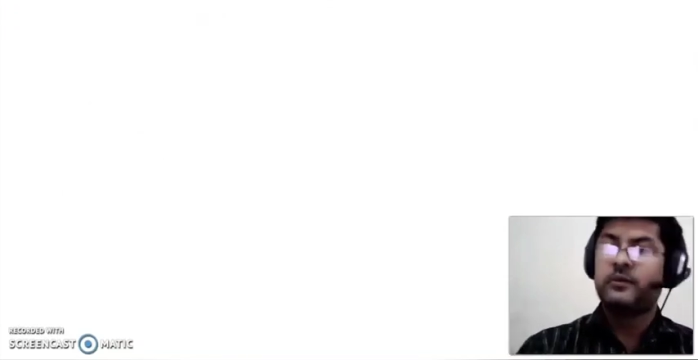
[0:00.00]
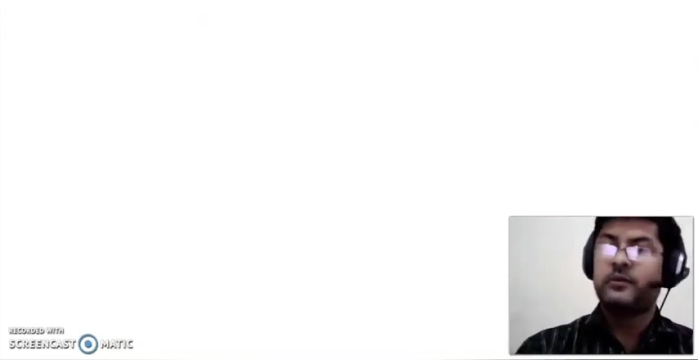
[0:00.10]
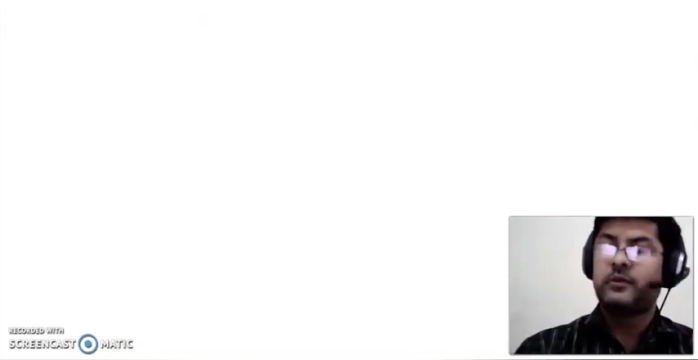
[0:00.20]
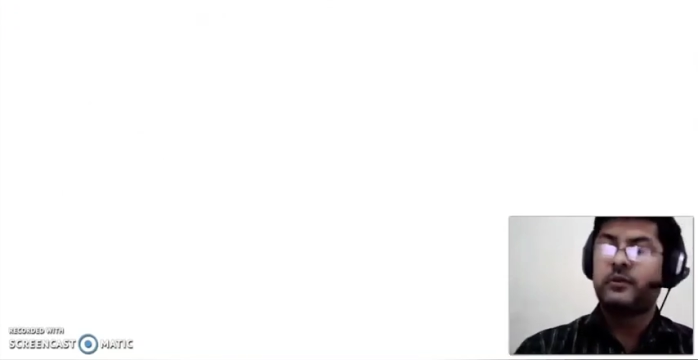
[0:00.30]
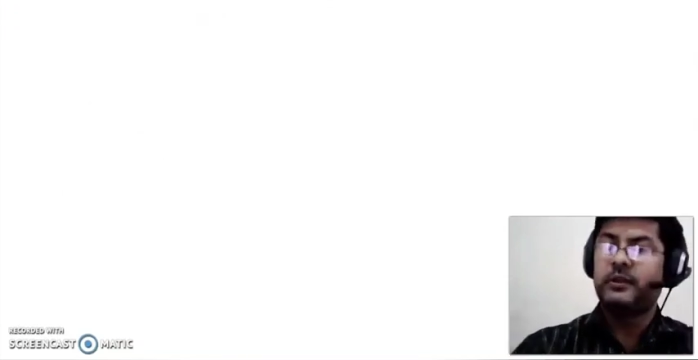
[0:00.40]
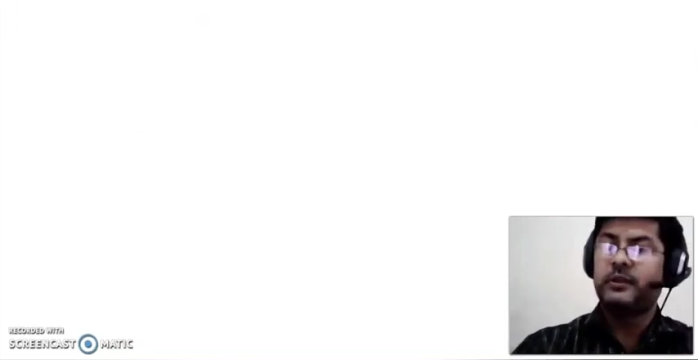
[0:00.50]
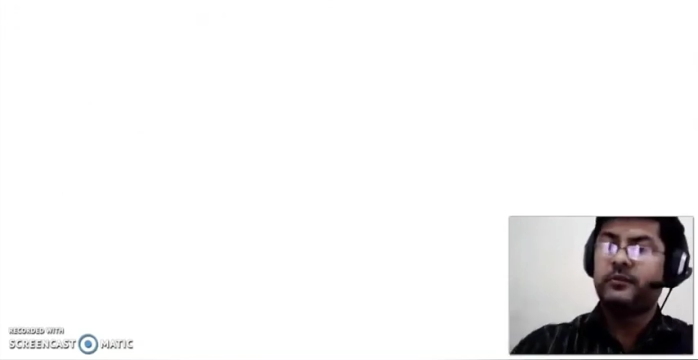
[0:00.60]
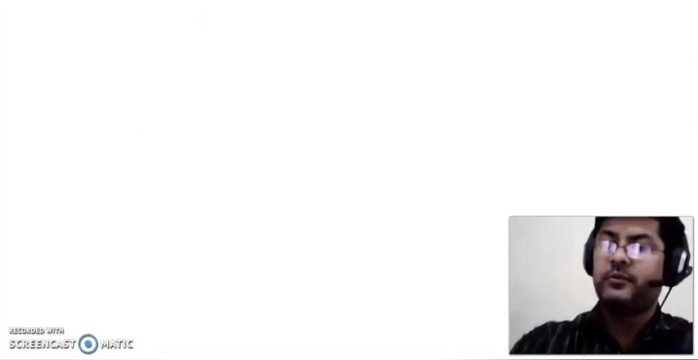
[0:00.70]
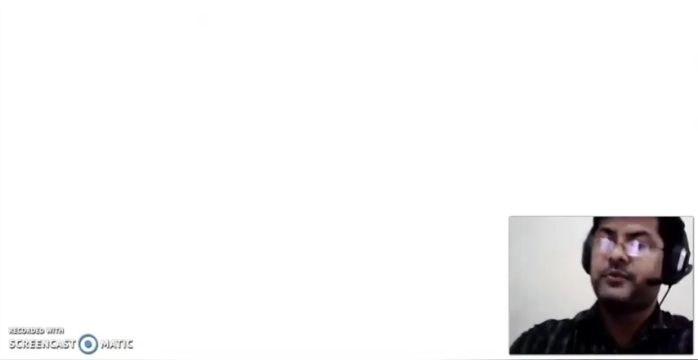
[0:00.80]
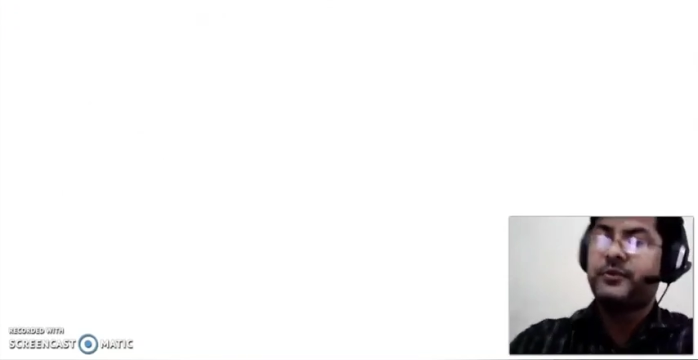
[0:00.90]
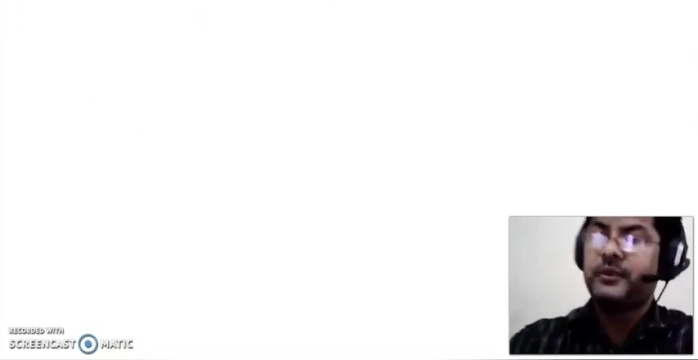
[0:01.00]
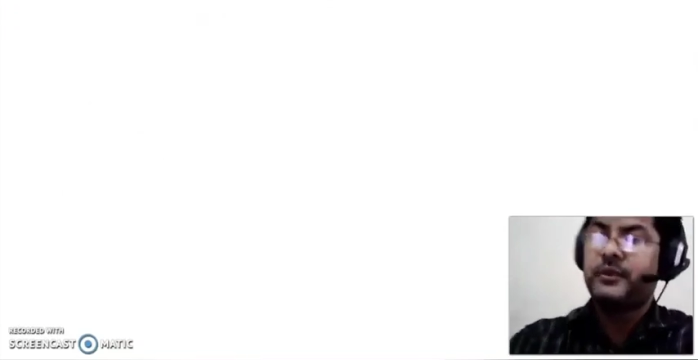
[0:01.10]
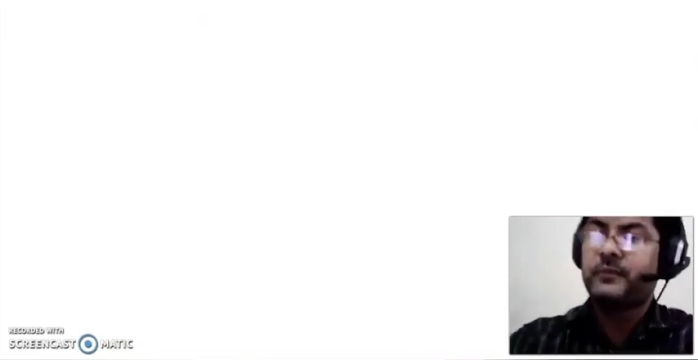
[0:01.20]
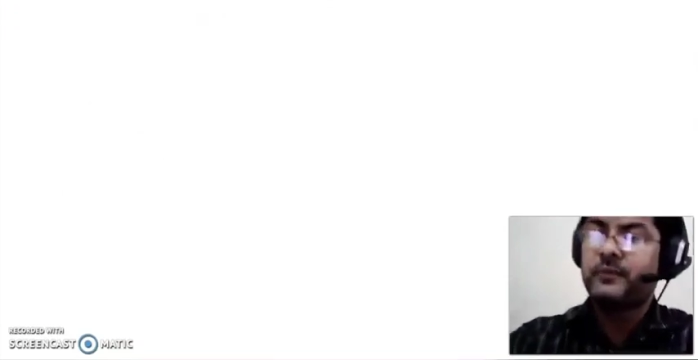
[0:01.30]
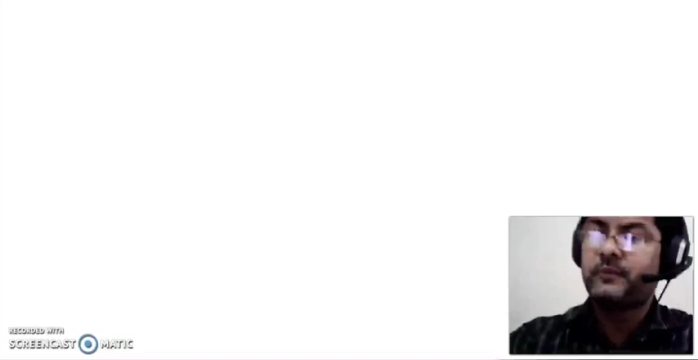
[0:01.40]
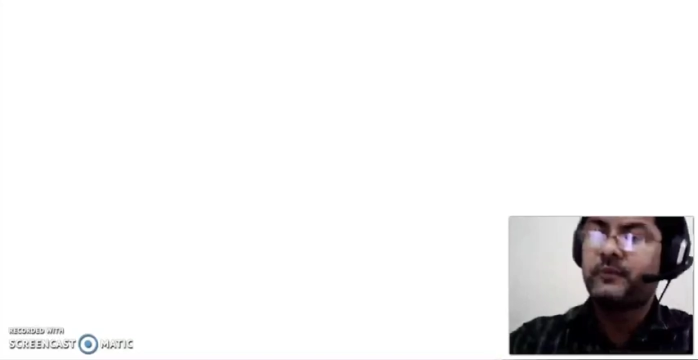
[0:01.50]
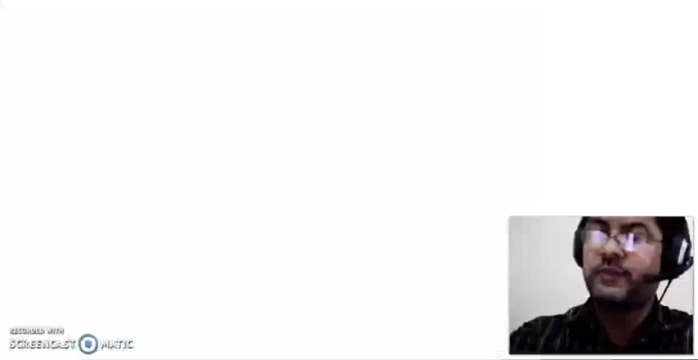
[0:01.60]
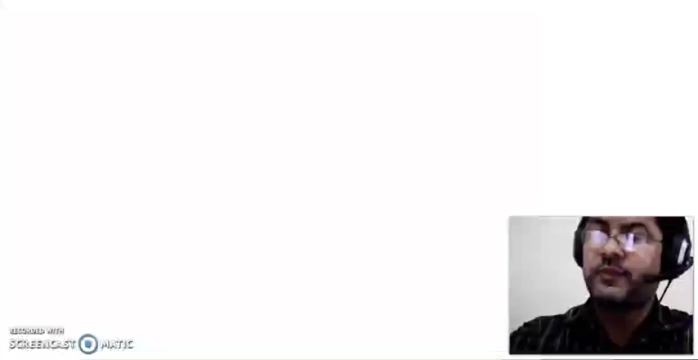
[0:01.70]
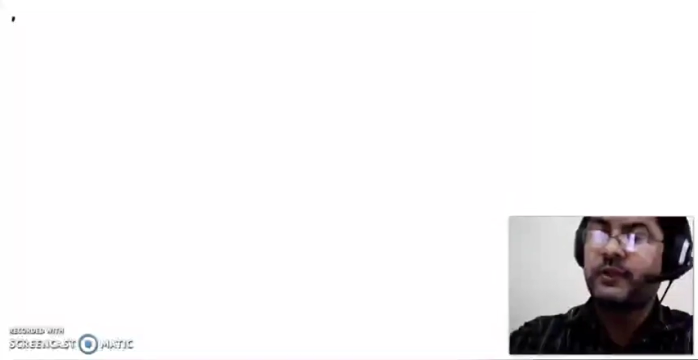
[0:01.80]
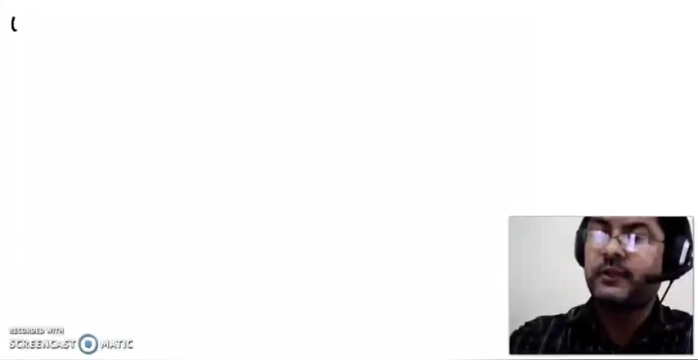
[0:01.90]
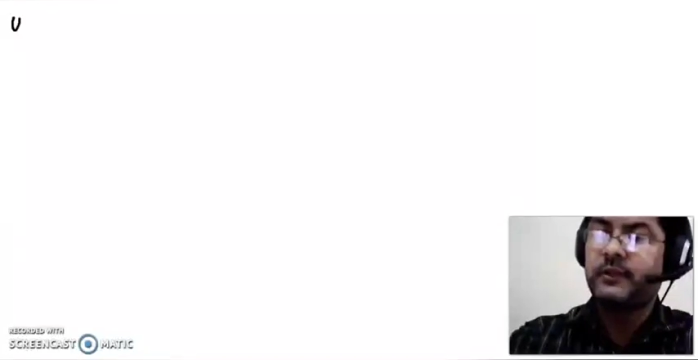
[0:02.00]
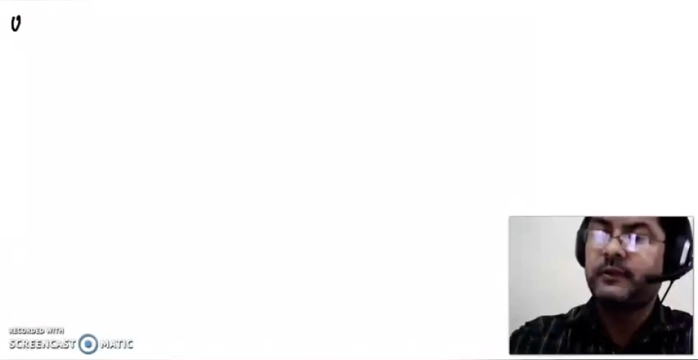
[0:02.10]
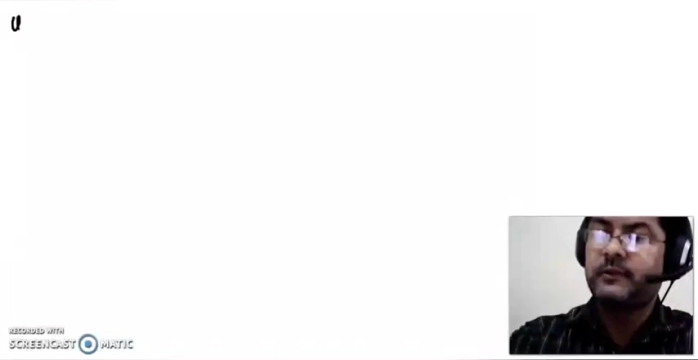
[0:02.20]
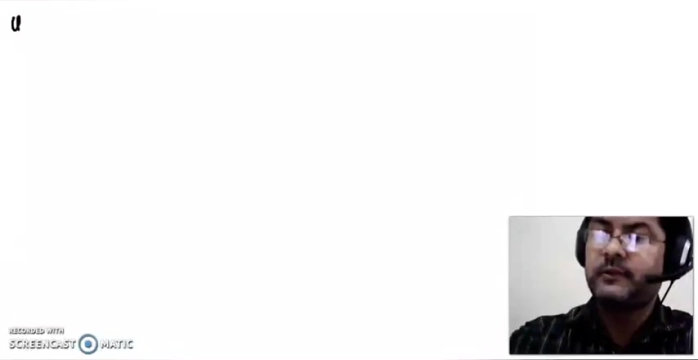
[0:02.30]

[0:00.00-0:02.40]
Okay, in question number 14